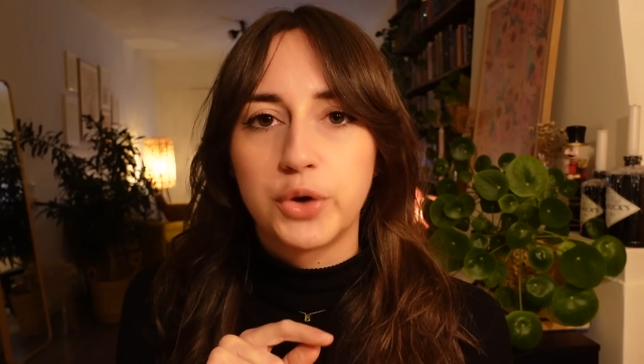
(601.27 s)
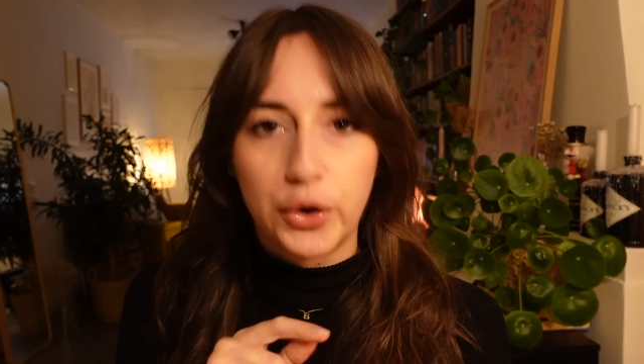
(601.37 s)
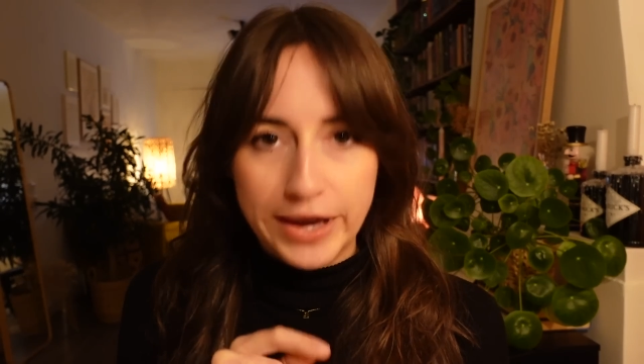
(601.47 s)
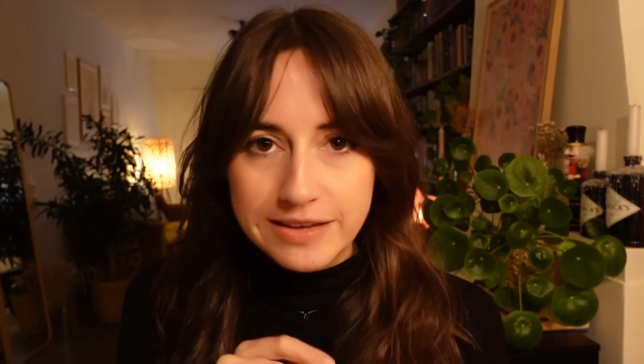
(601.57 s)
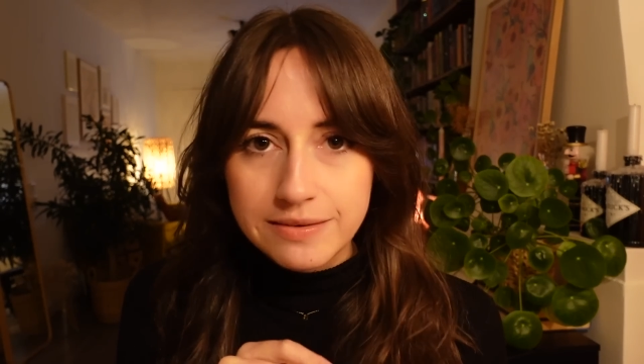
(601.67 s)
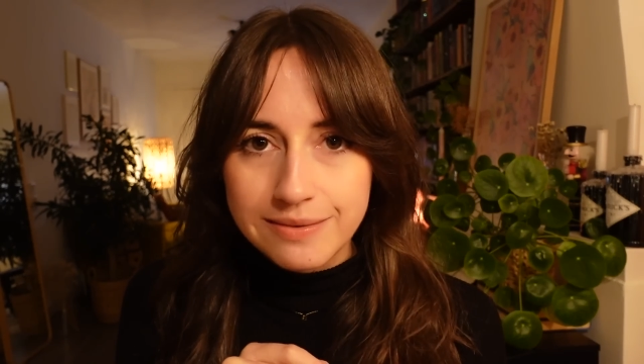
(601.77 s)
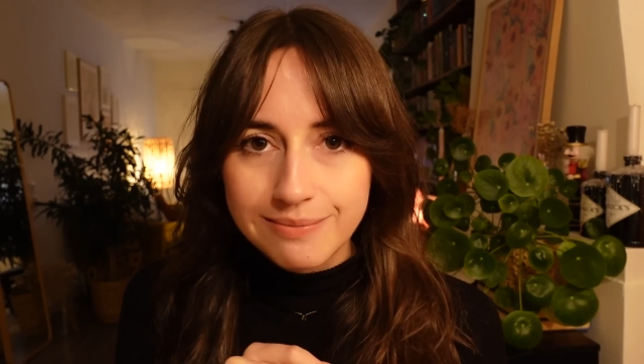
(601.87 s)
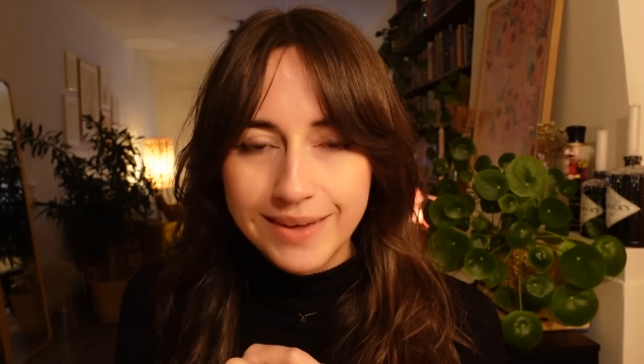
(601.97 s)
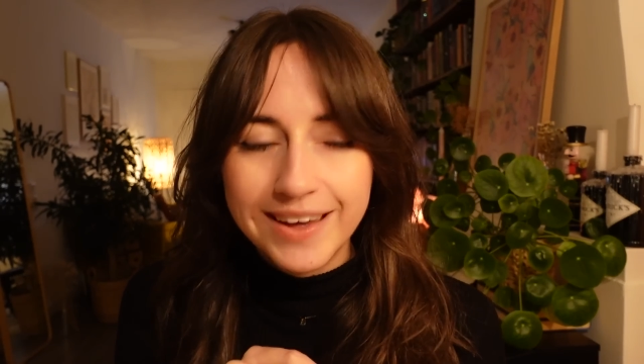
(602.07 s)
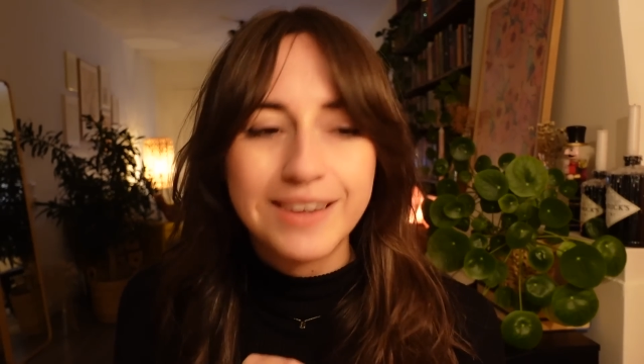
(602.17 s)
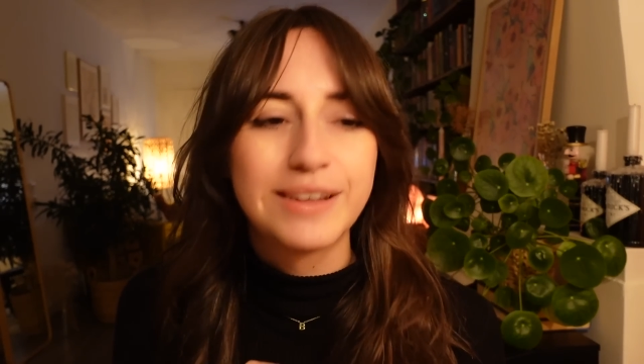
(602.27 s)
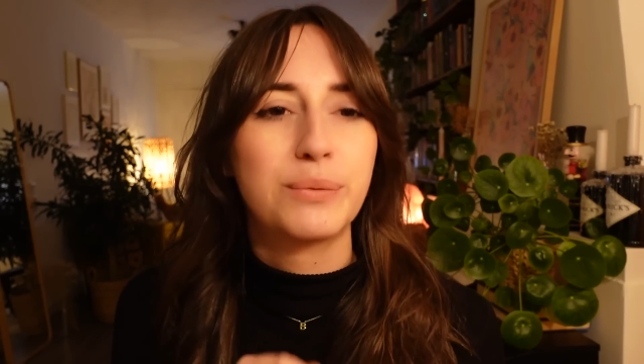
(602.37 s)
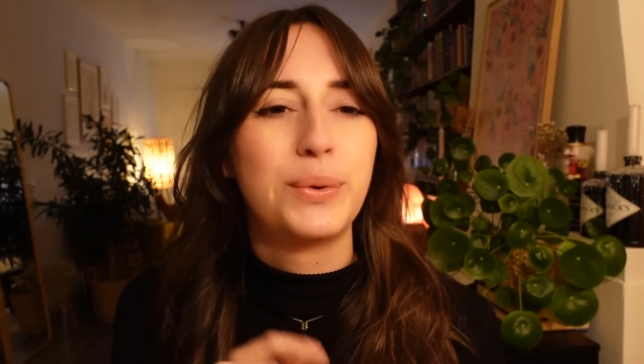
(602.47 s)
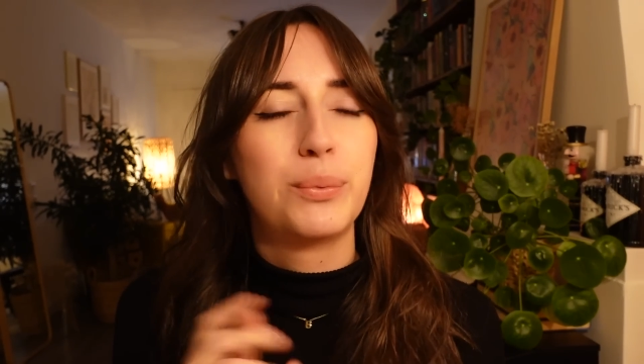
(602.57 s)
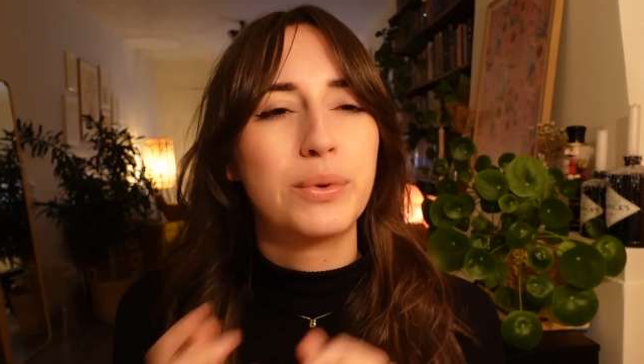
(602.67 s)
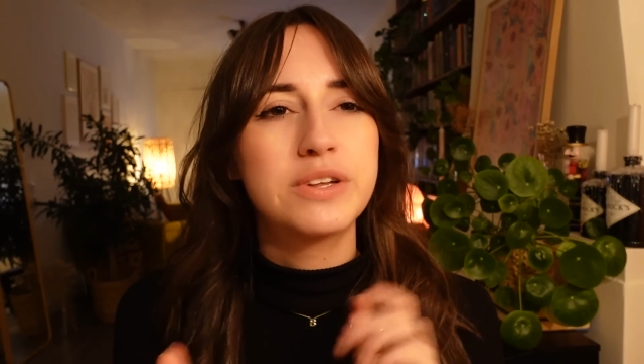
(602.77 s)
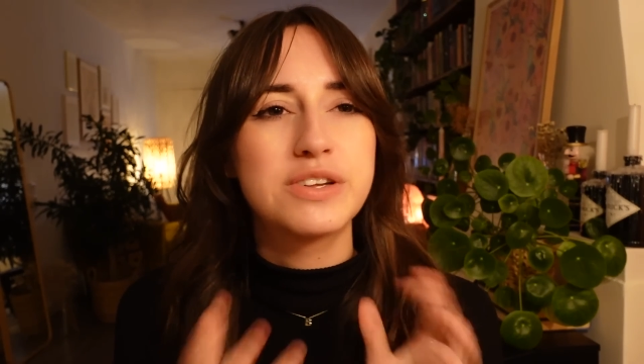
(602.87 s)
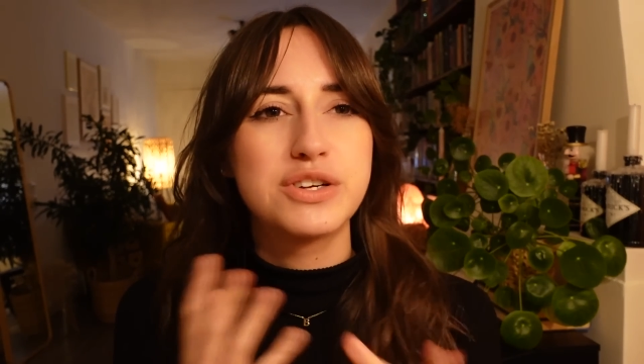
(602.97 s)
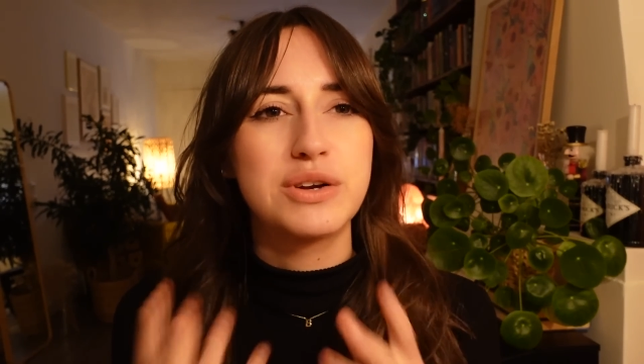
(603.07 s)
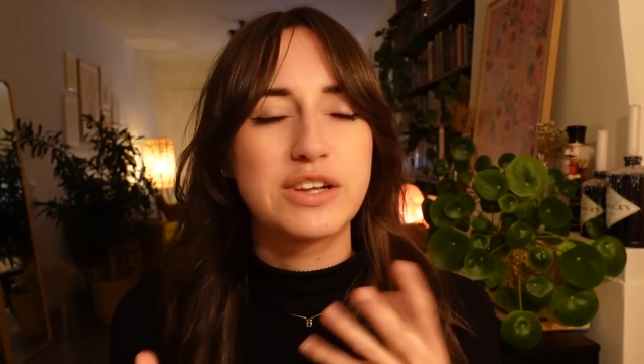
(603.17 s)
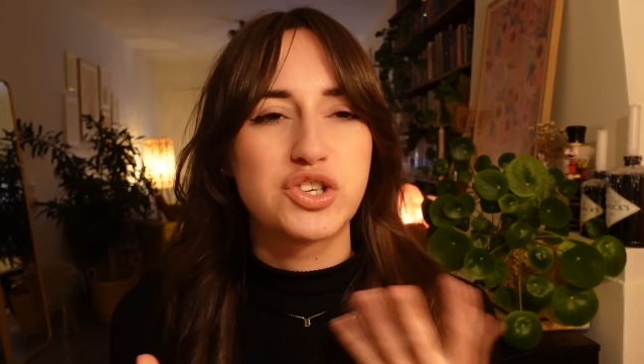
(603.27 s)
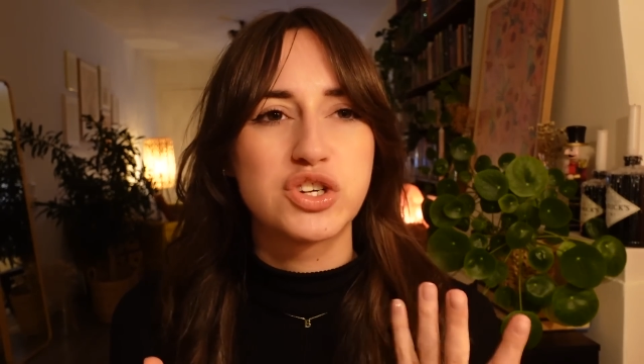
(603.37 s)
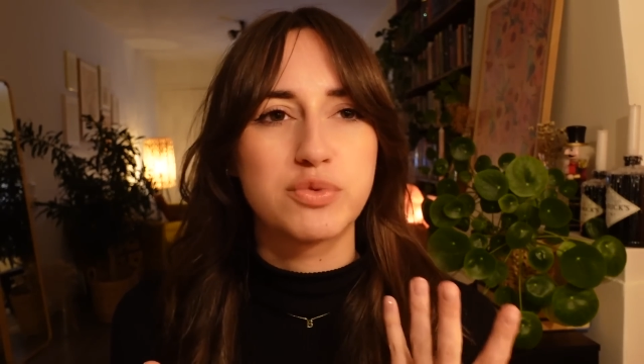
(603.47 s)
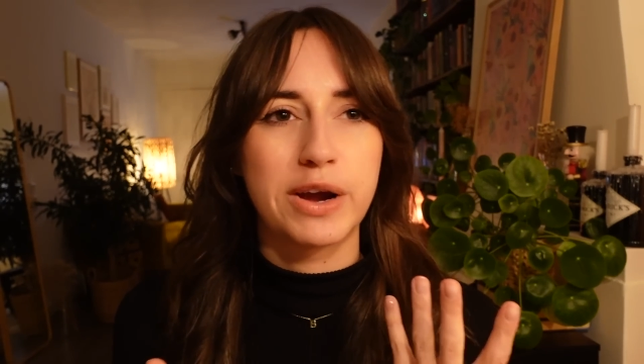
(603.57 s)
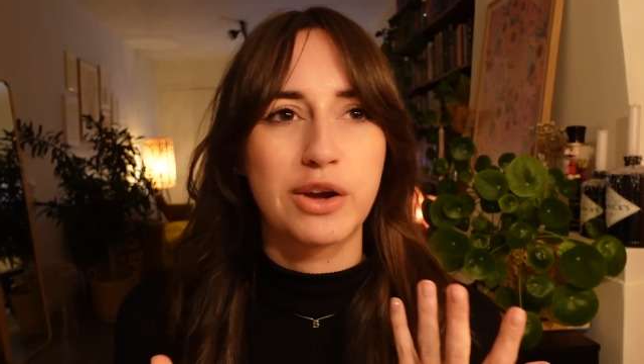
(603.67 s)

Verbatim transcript: cookies. We wanted to do like gingerbread